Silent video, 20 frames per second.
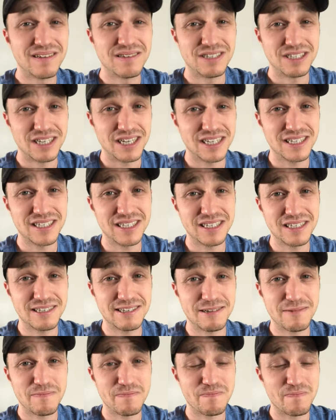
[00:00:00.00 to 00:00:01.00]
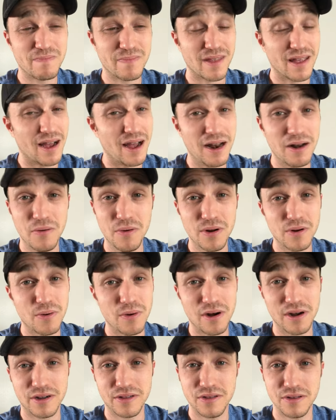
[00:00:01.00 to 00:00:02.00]
Jesus, I don't want to
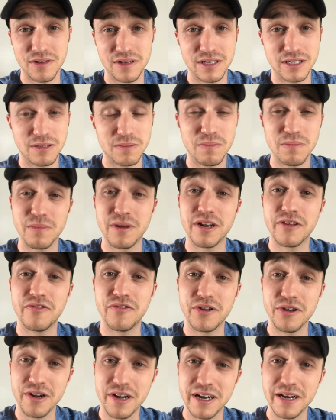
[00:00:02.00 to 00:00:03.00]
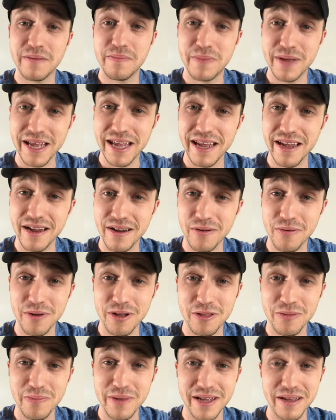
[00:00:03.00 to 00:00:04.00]
walk through this, but if you're going to be here
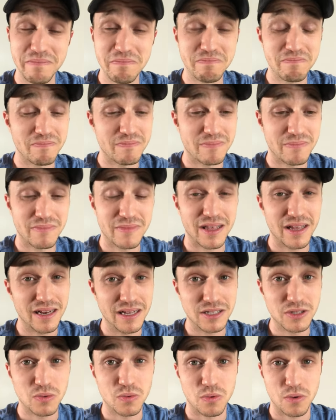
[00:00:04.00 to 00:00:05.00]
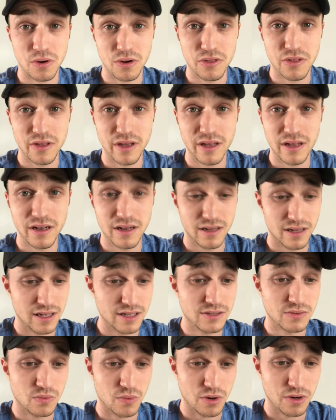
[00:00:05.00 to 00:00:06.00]
with me, then it's worth it.
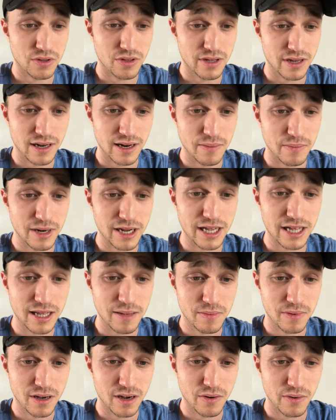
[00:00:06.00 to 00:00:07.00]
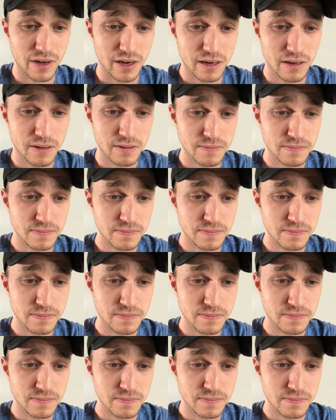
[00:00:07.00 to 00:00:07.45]
It's worth it, and I'm going to keep going.